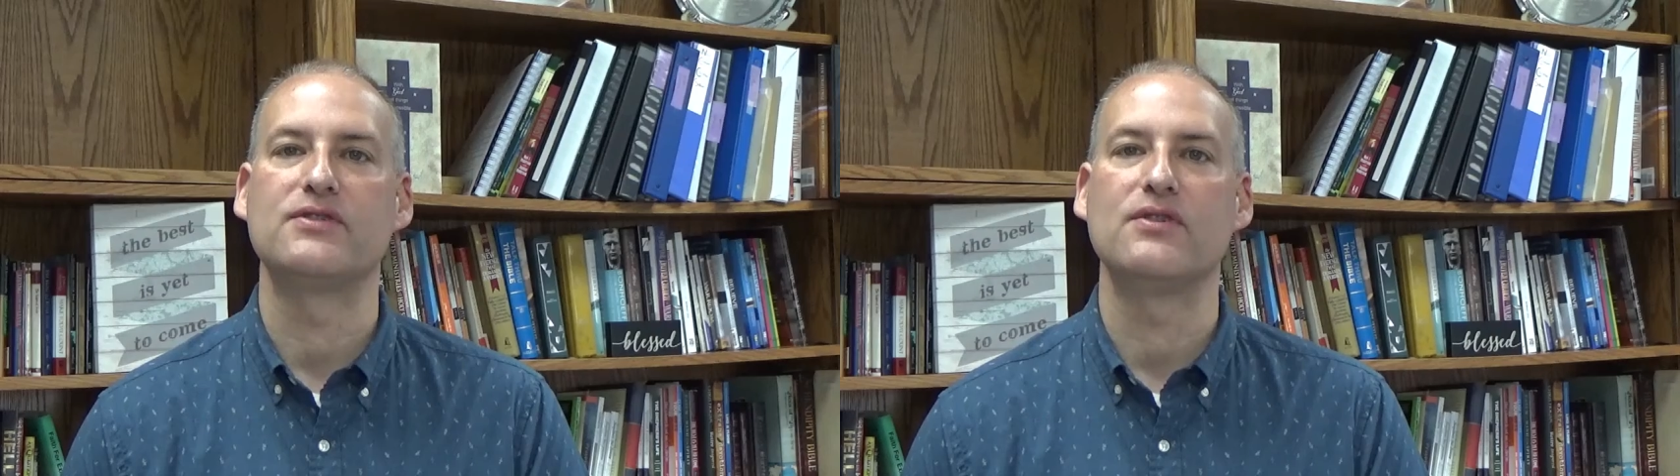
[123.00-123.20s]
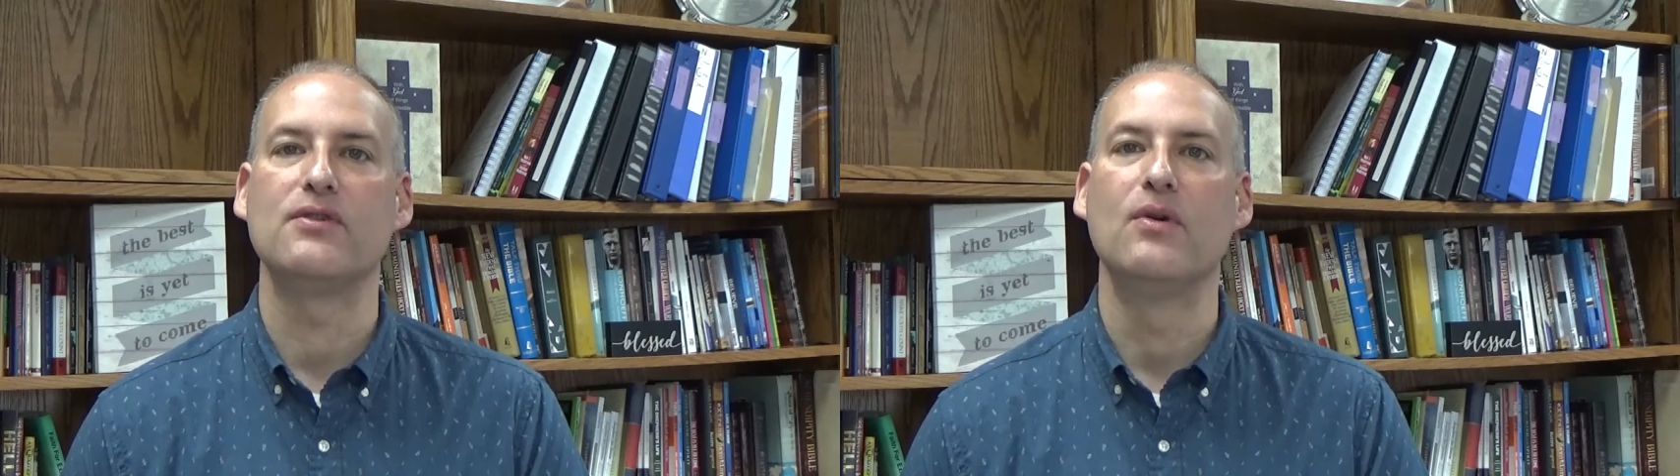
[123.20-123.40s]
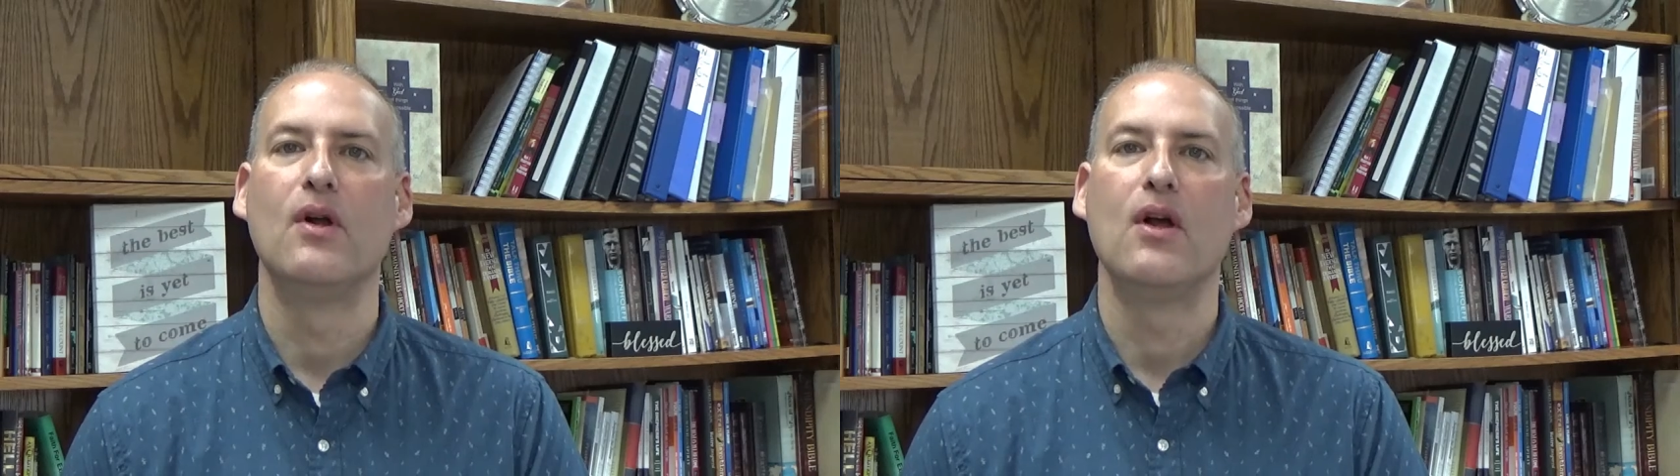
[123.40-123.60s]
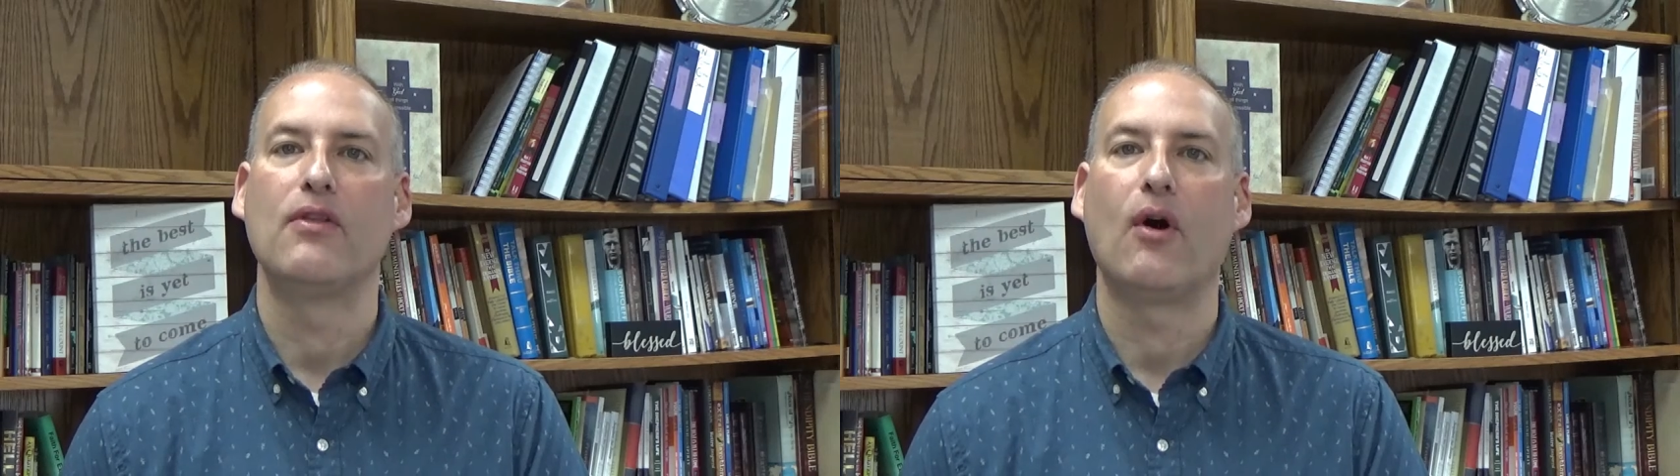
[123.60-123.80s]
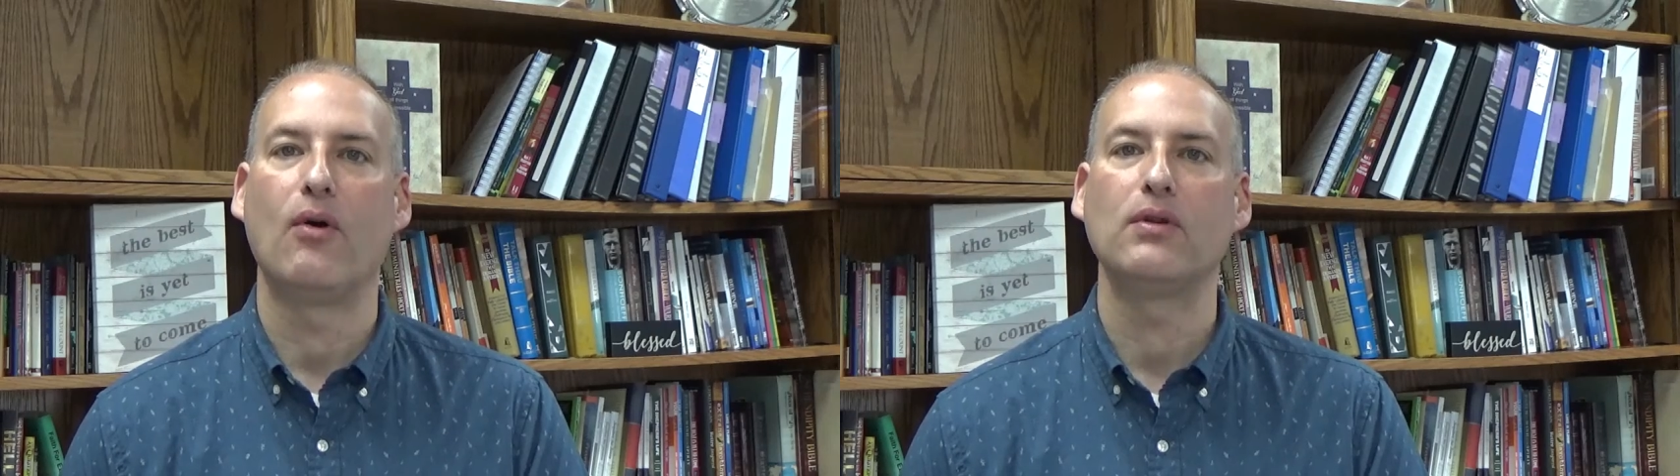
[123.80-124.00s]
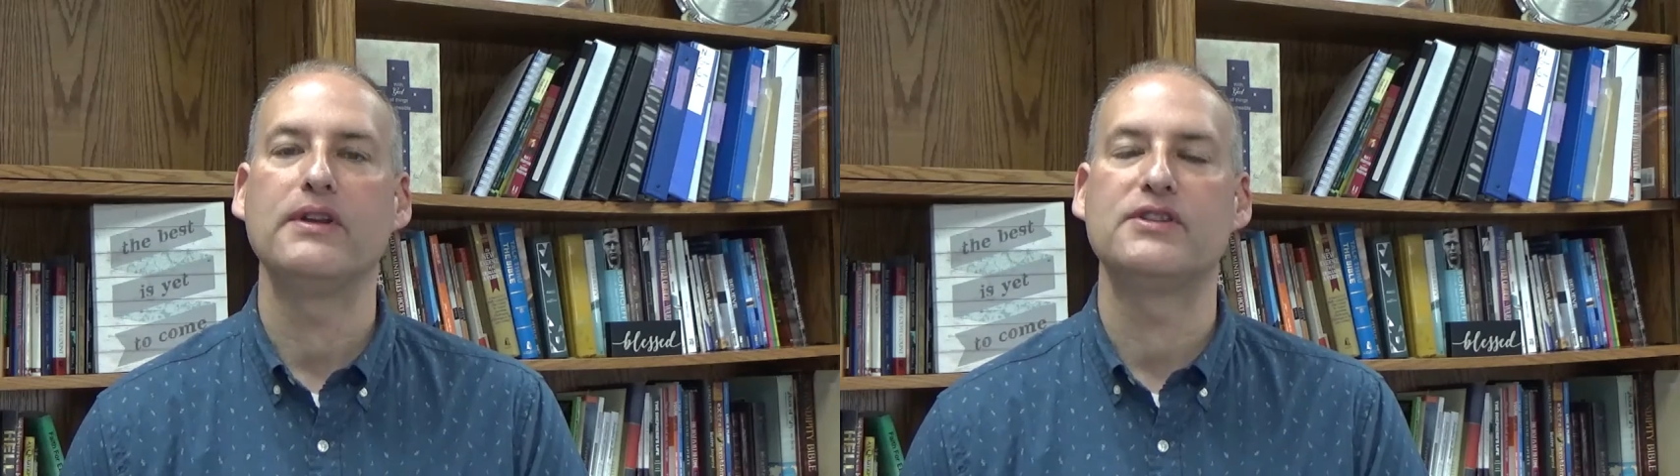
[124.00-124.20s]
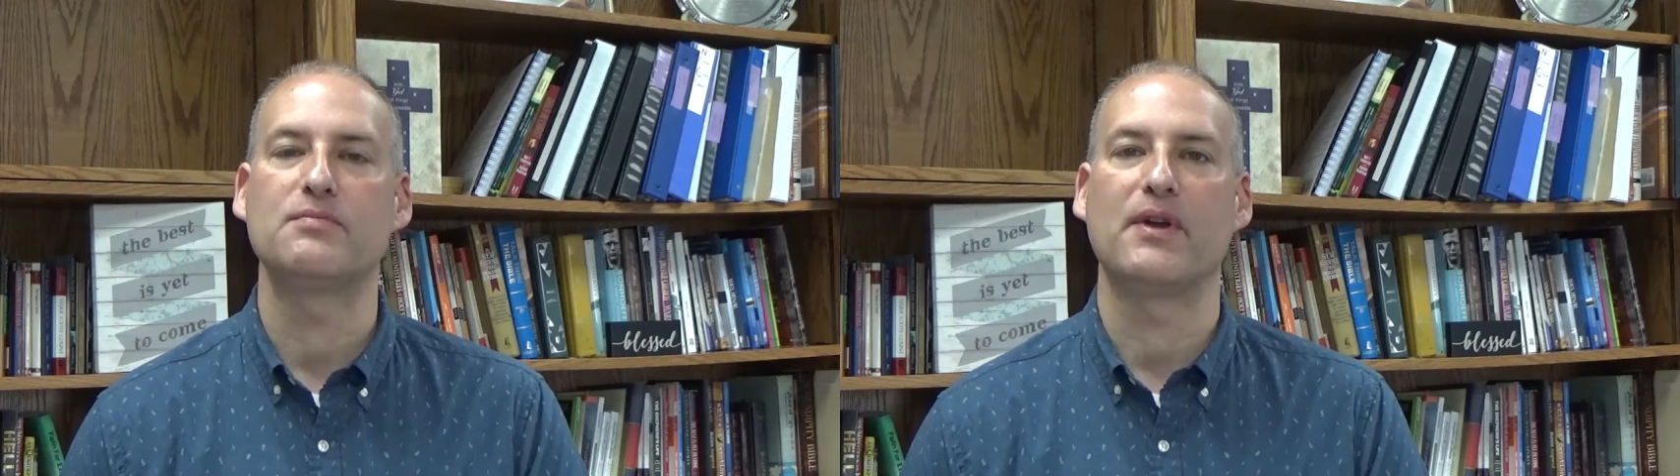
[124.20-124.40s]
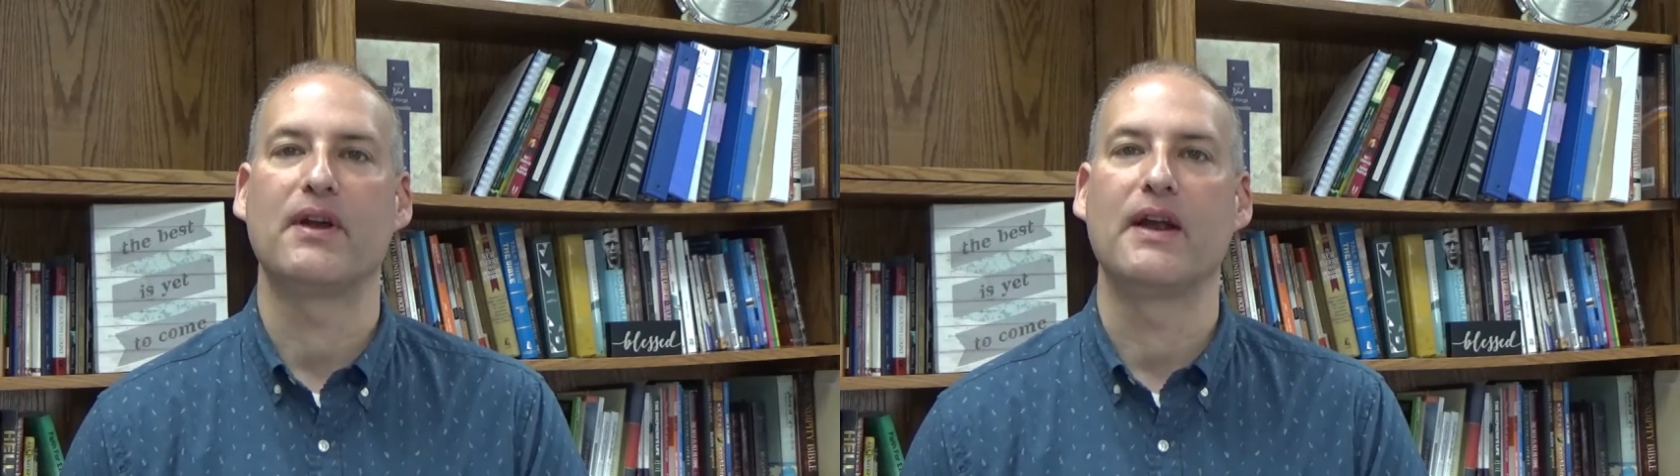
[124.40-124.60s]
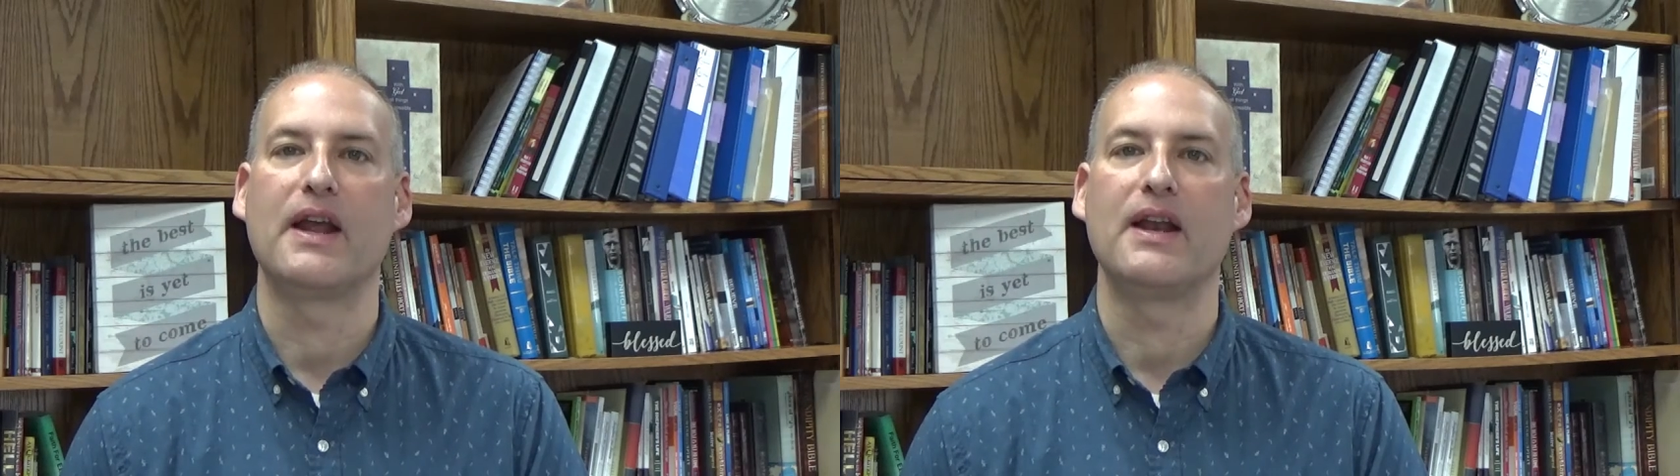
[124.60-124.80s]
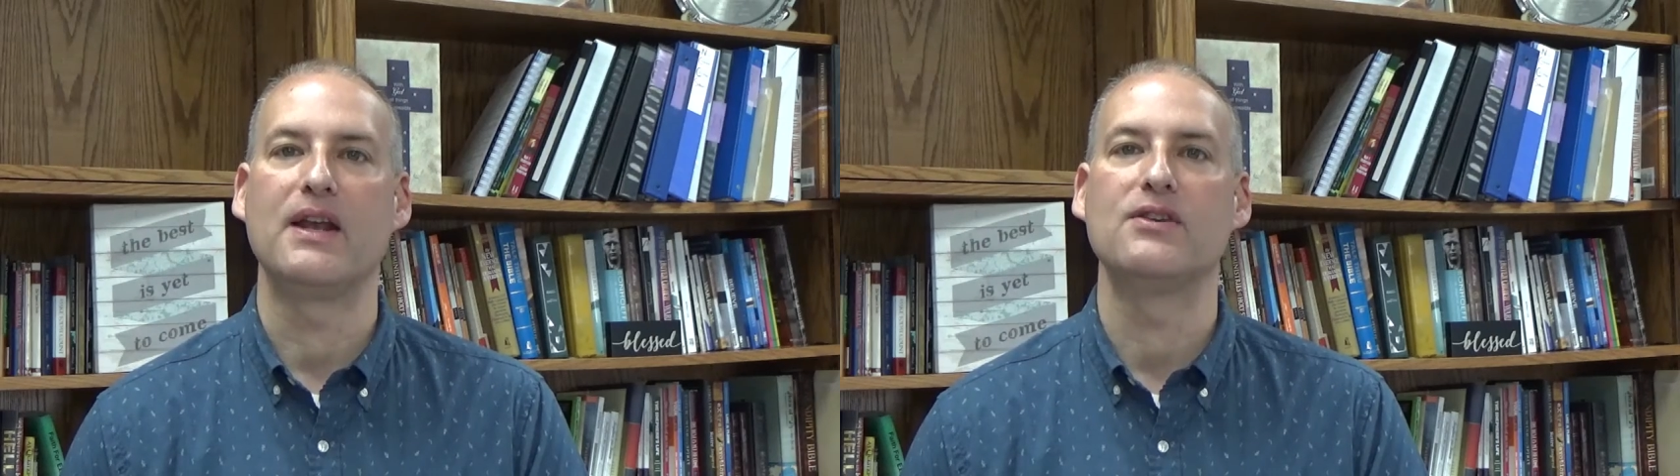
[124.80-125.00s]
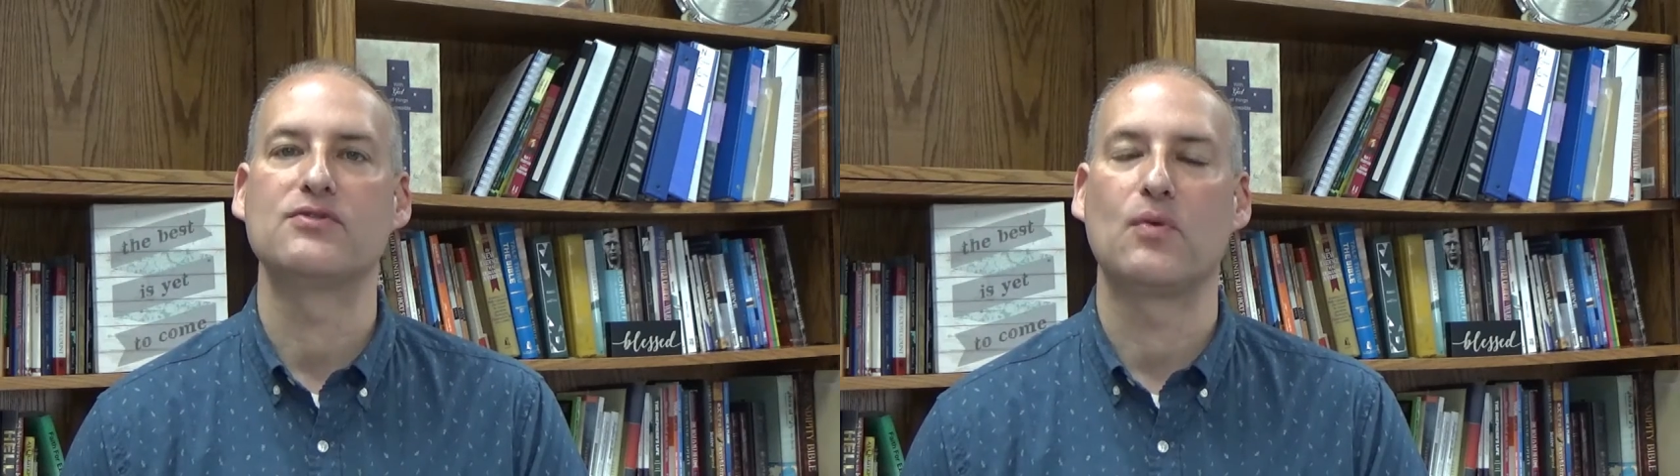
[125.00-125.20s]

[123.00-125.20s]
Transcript: to the Holy Spirit and His